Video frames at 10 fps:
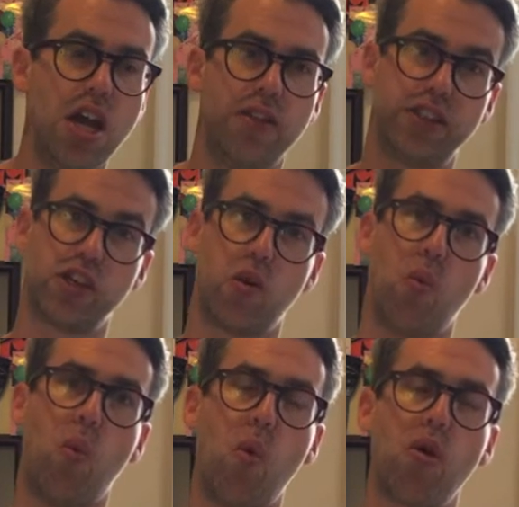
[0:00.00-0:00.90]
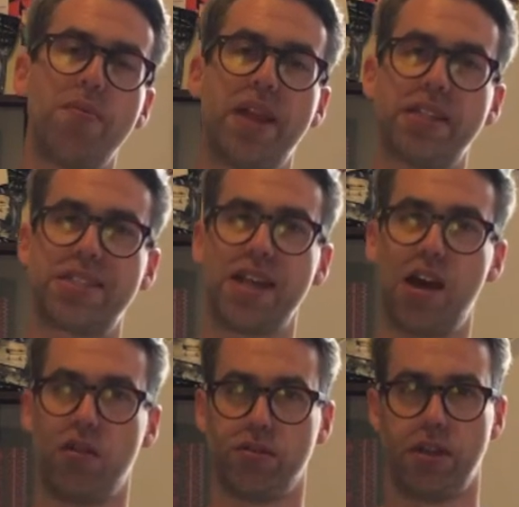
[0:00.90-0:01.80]
This is going to warm that
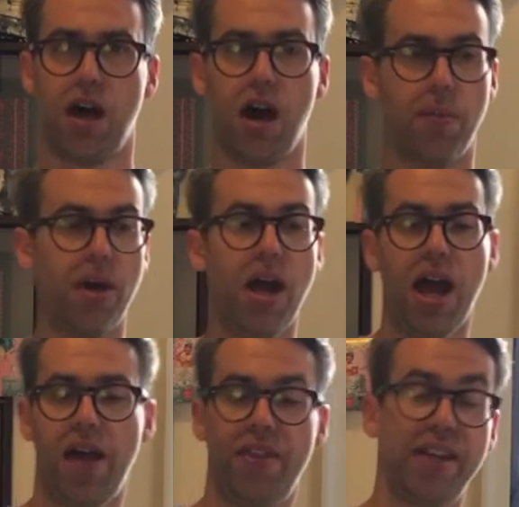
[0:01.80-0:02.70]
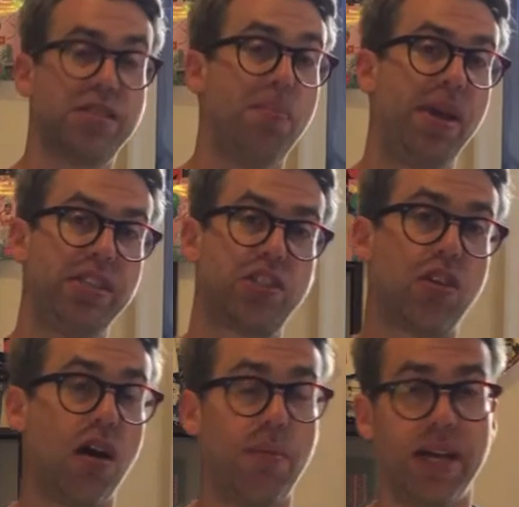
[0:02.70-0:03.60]
sound up, and that's bass
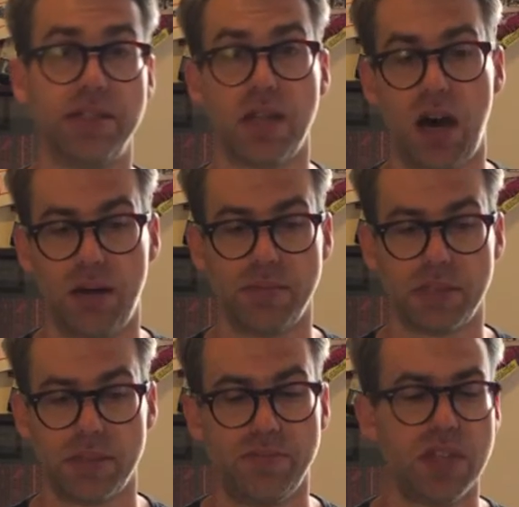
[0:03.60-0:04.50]
drum and toms.